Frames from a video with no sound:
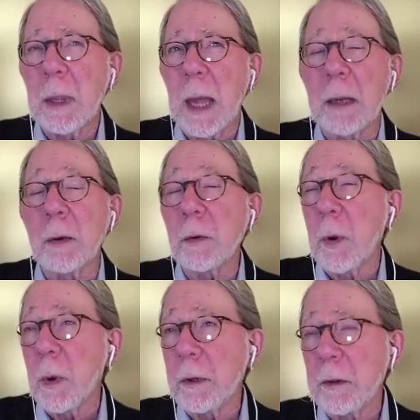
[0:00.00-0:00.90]
I don't
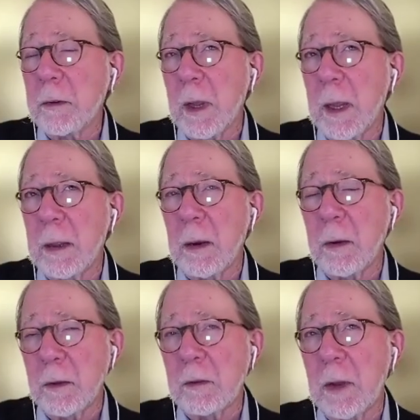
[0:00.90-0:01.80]
know what to say. There
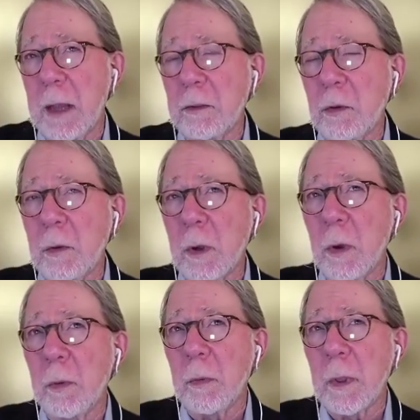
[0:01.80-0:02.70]
is, as you
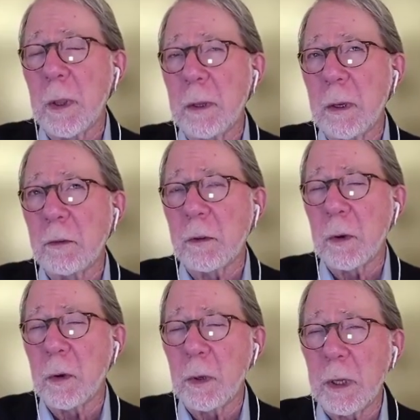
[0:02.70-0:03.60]
know, there's the
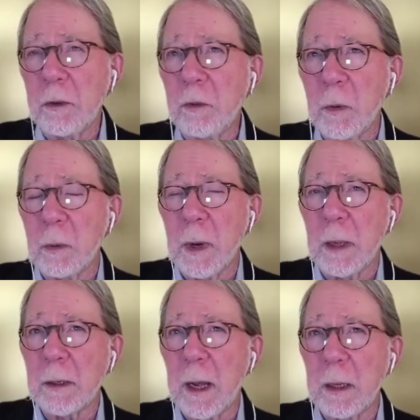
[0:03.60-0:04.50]
whole issue
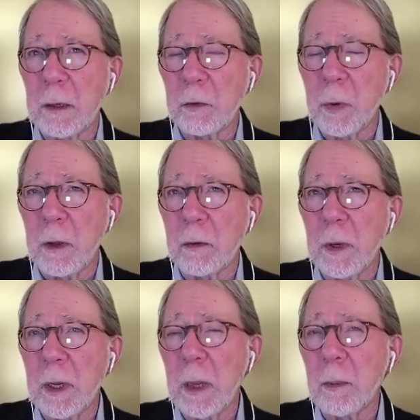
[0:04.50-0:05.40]
around
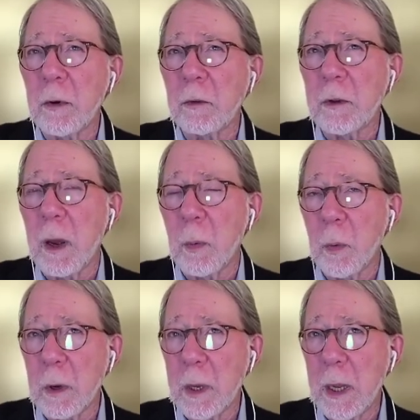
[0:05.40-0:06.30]
IL-23 inhibitors not
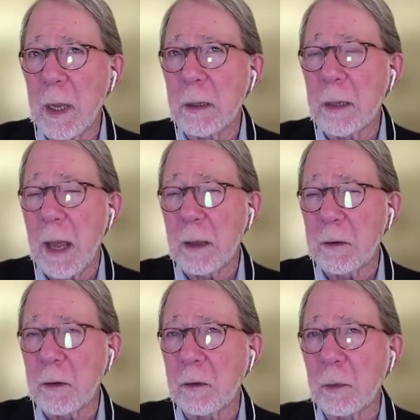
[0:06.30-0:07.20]
working in
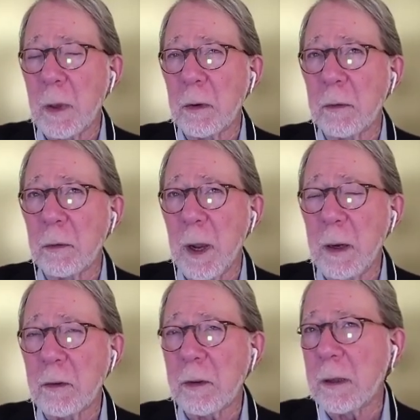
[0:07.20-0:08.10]
axial
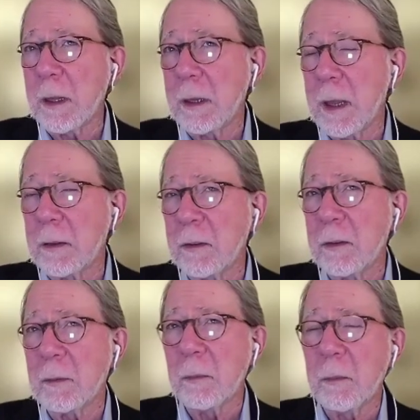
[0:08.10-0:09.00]
spondyloarthritis. I think
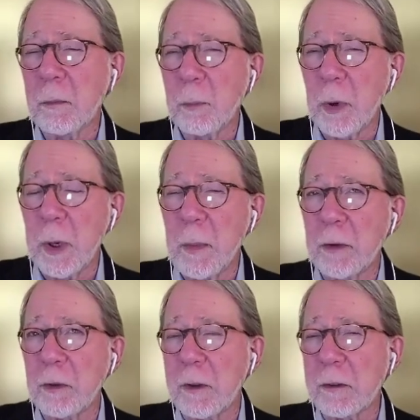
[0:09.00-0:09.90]
that's pretty
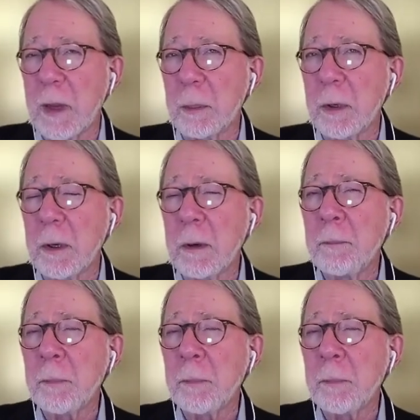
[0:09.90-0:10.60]
much accepted.